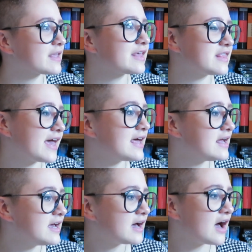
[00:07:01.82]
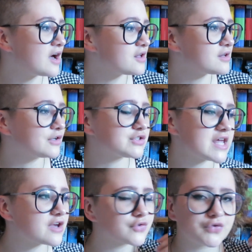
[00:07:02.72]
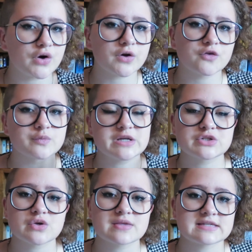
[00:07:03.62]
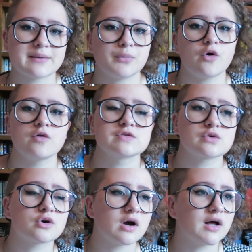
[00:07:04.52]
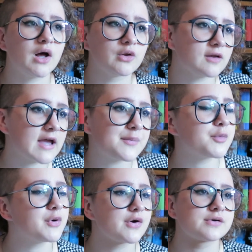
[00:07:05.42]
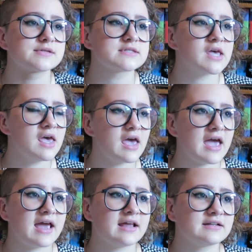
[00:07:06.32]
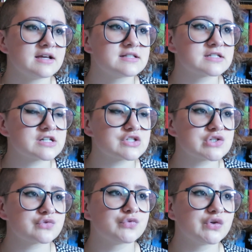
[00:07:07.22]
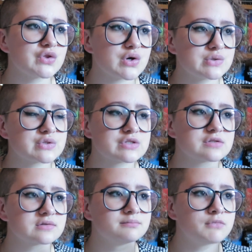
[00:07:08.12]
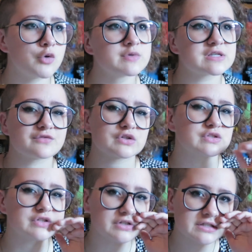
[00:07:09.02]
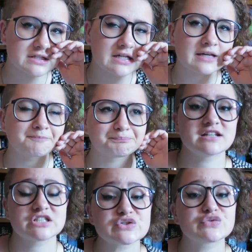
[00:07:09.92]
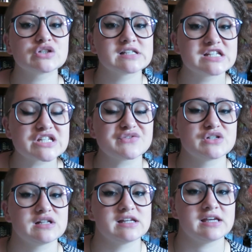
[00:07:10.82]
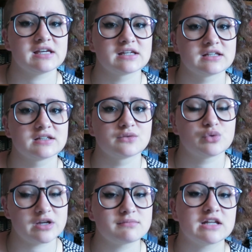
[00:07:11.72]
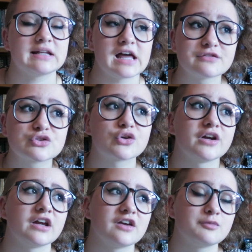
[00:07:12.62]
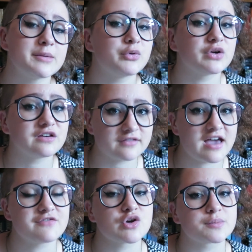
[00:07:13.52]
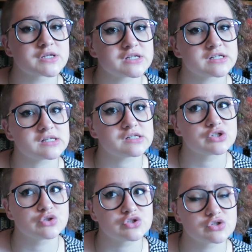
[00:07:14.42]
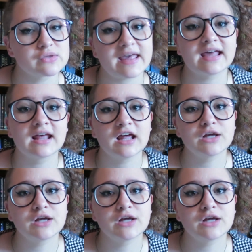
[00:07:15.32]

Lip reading: like that, I'll take a photo of me doing the same pose, or I'll look up a pose, and it's just for those moments of uncertainty. I definitely recommend life drawing. If people ever have the opportunity to do that,